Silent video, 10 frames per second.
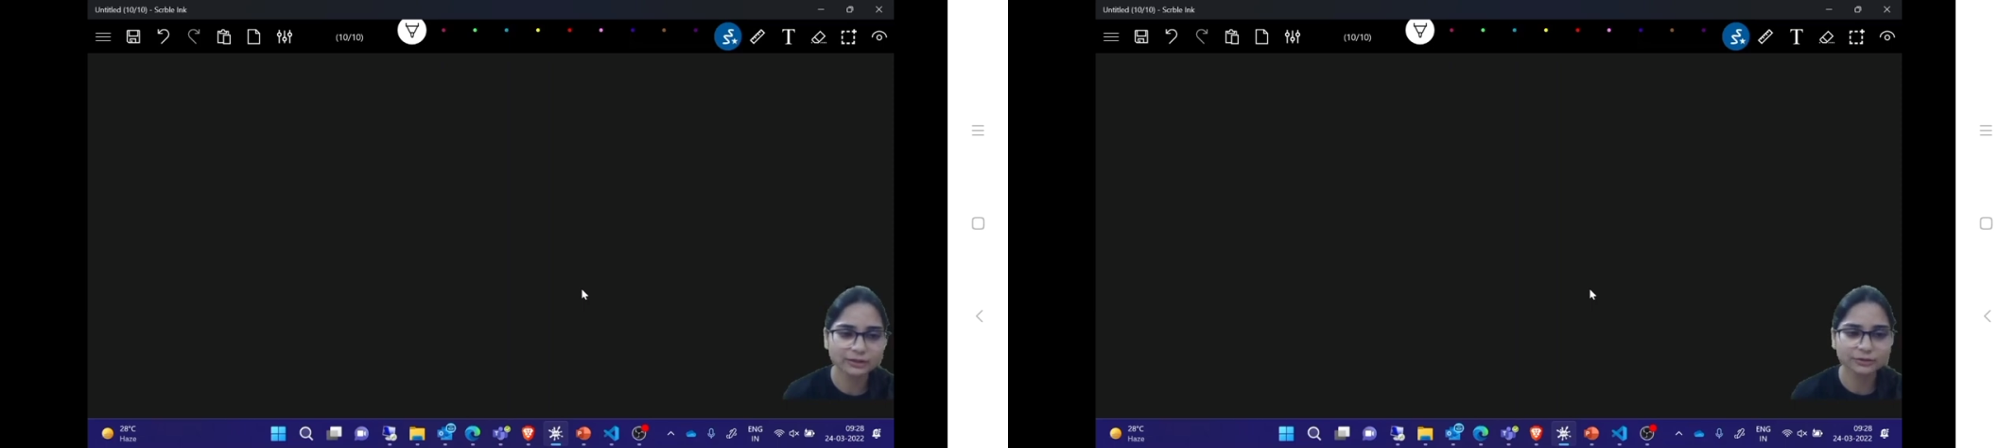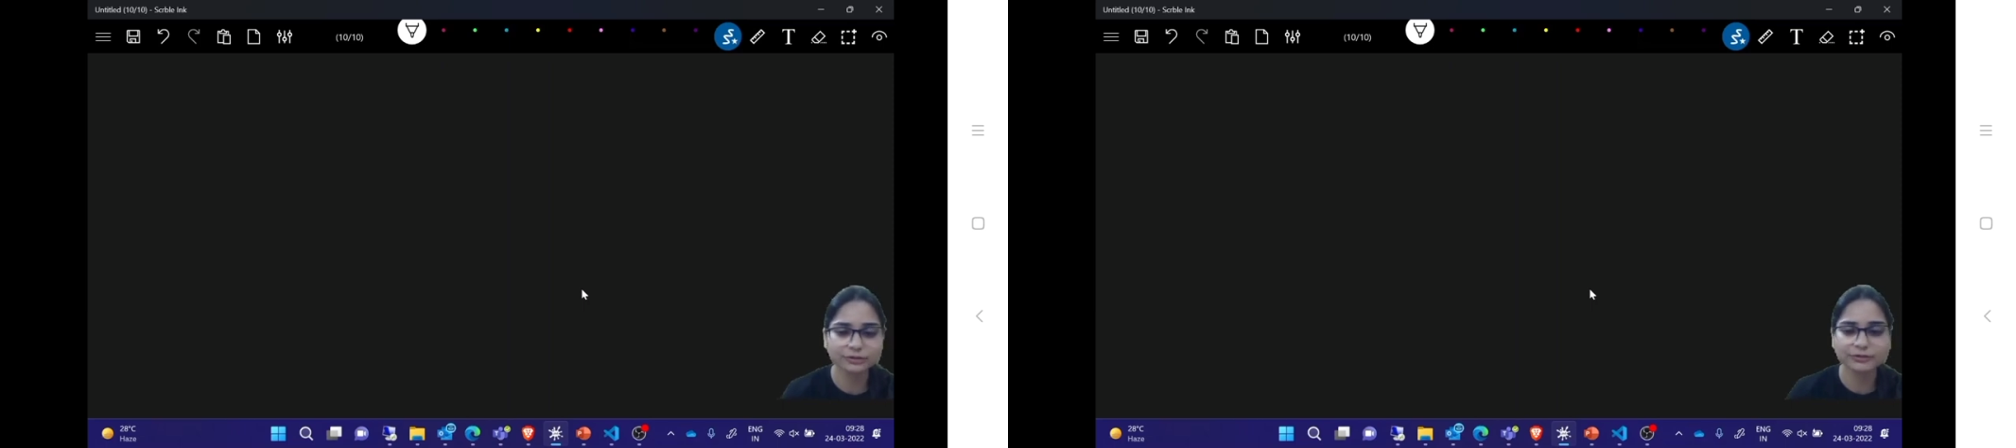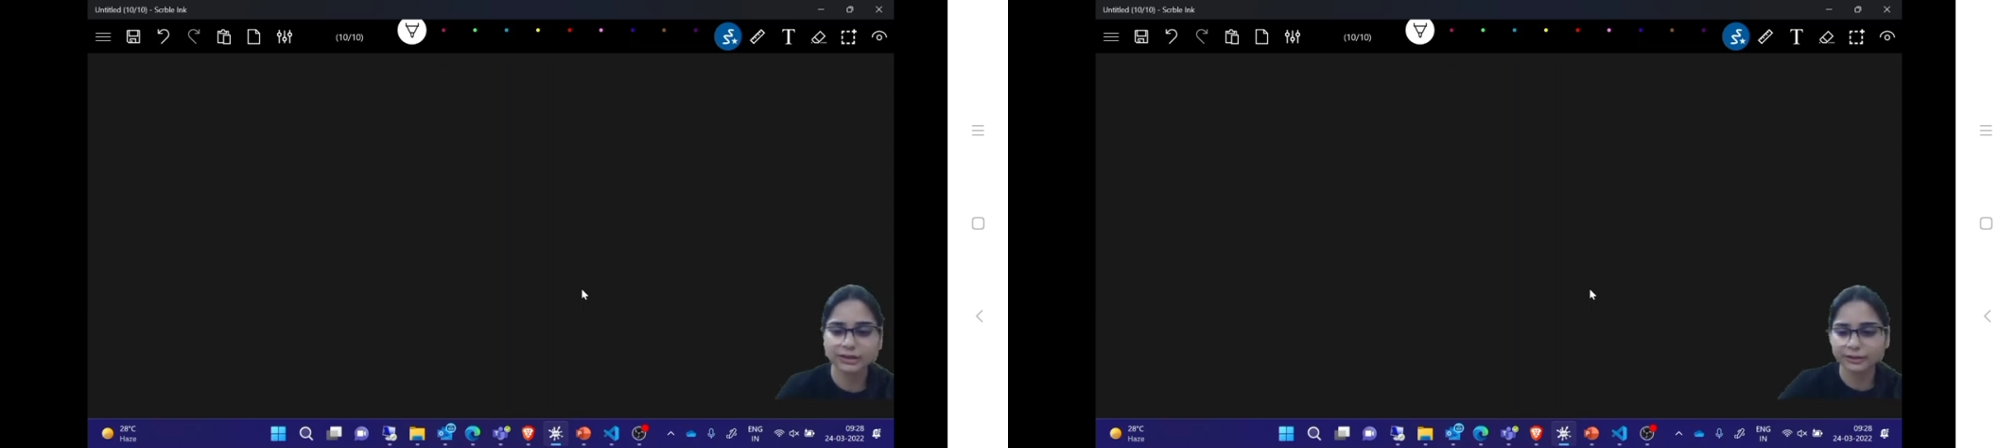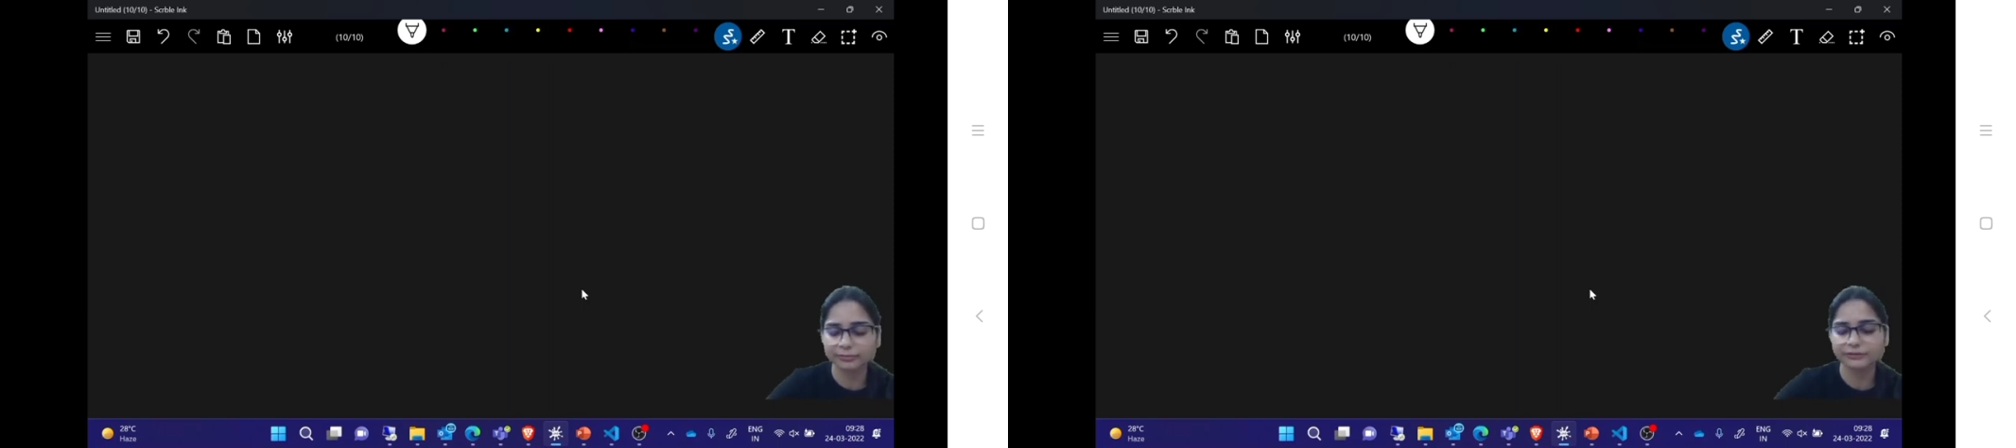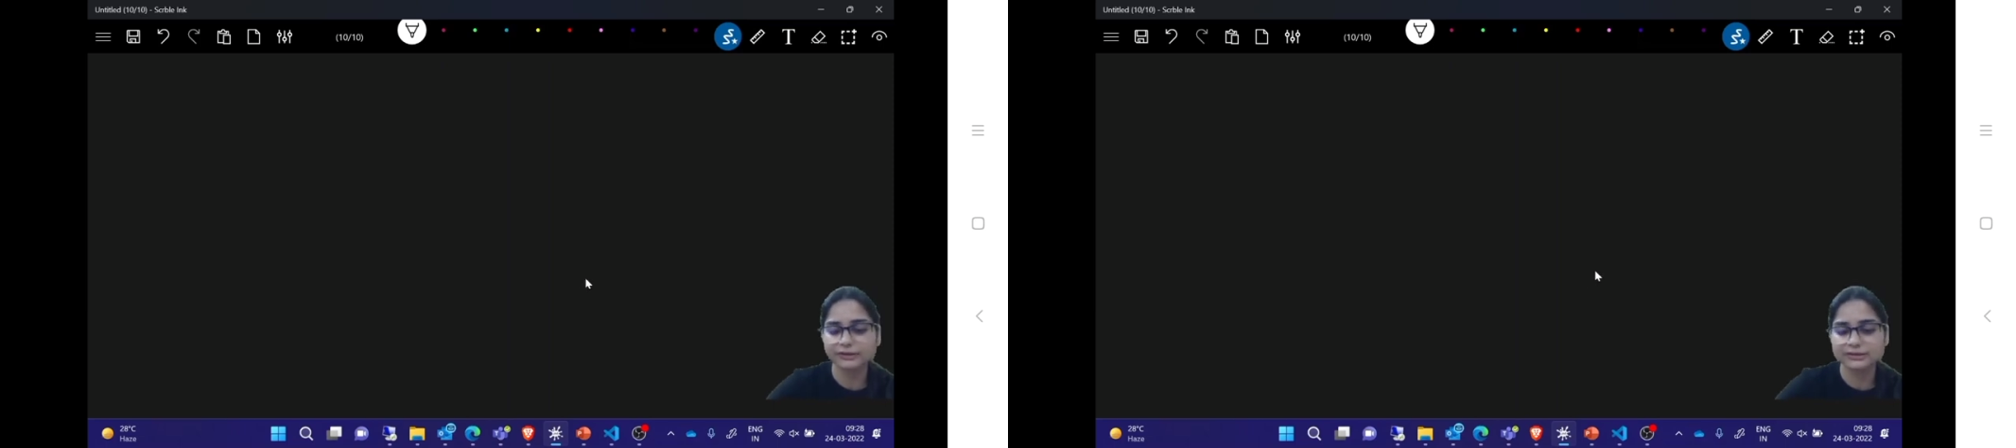it to you with the
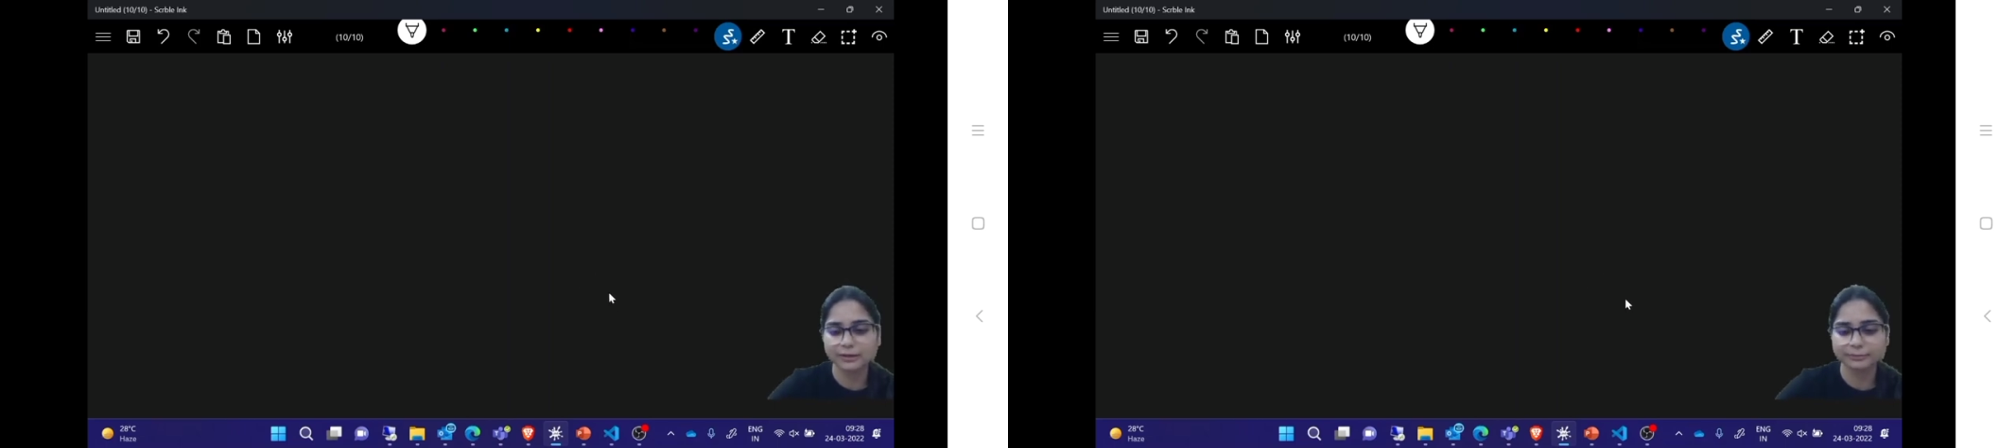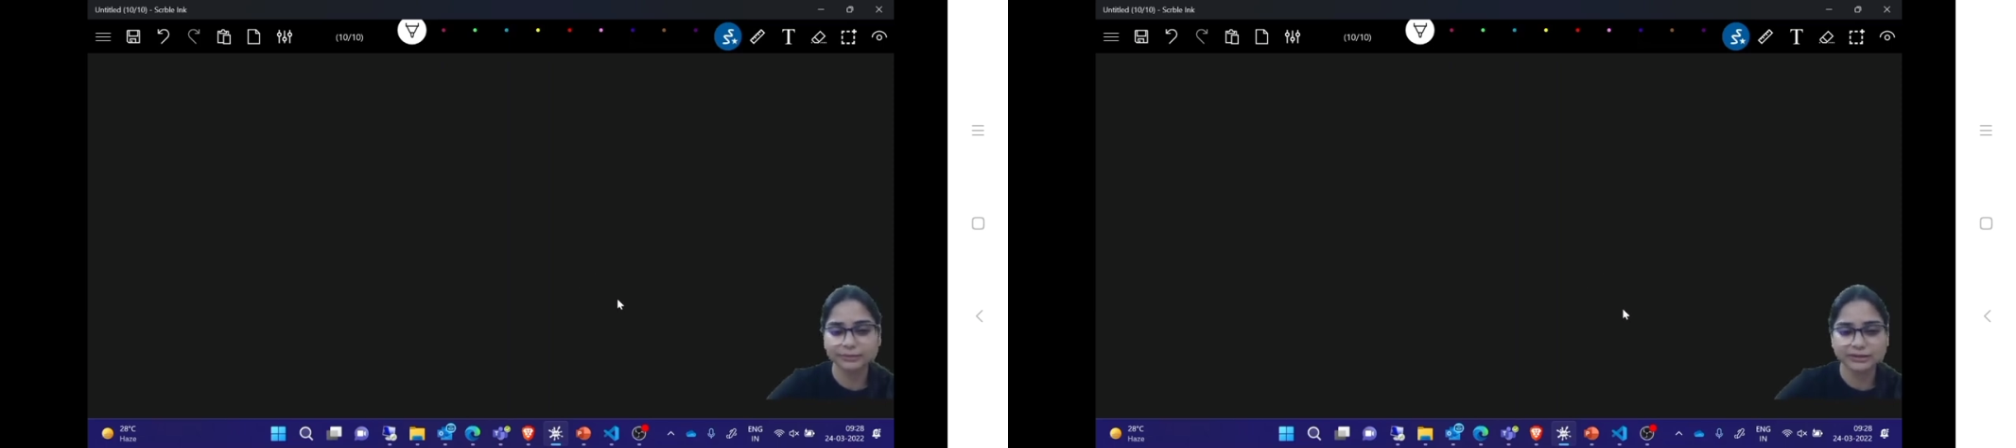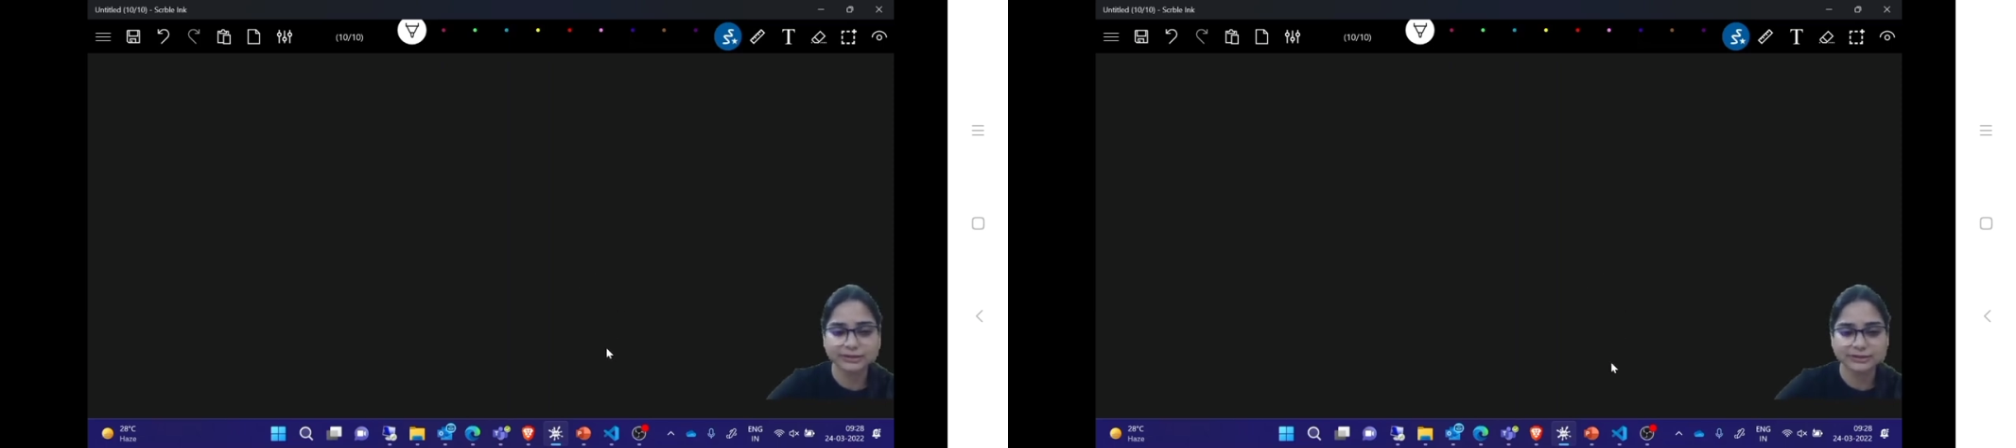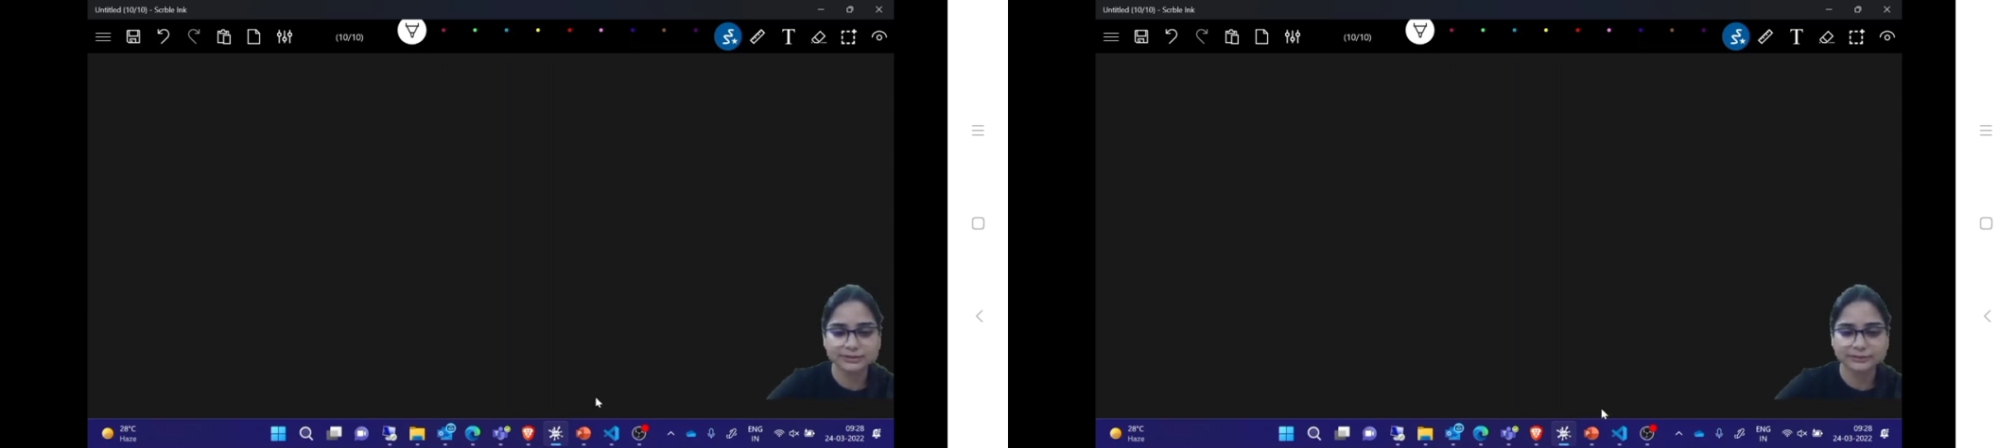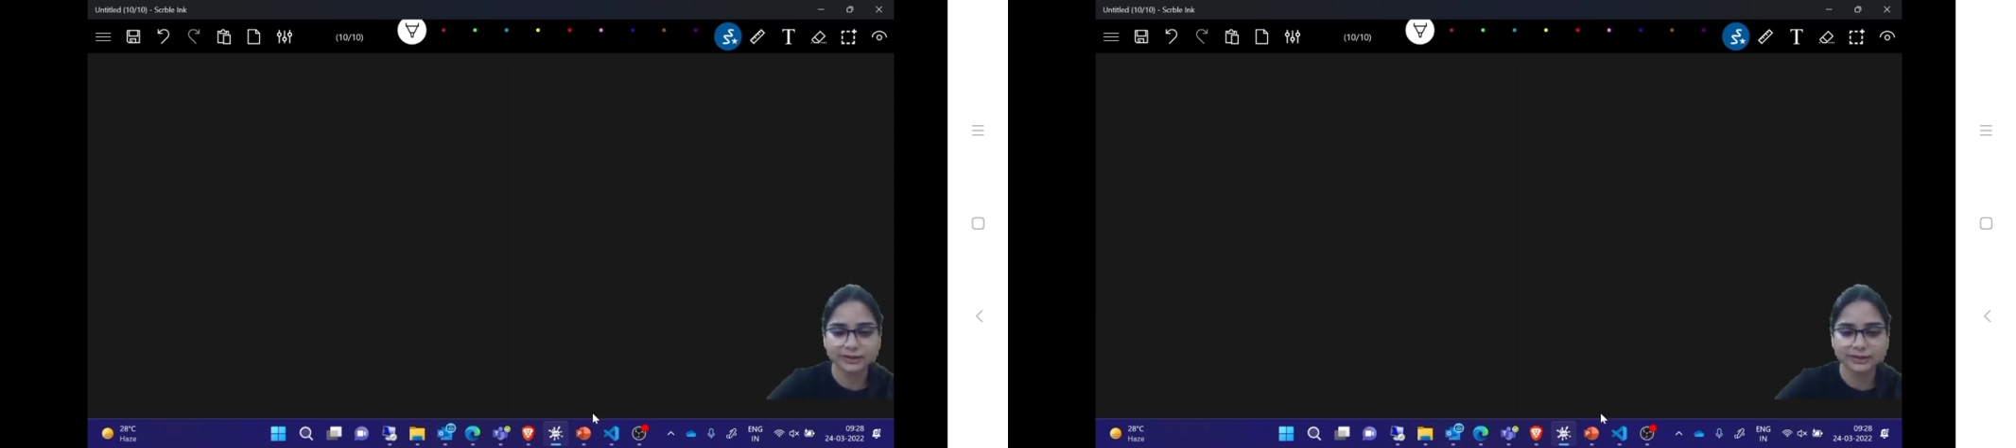help of example as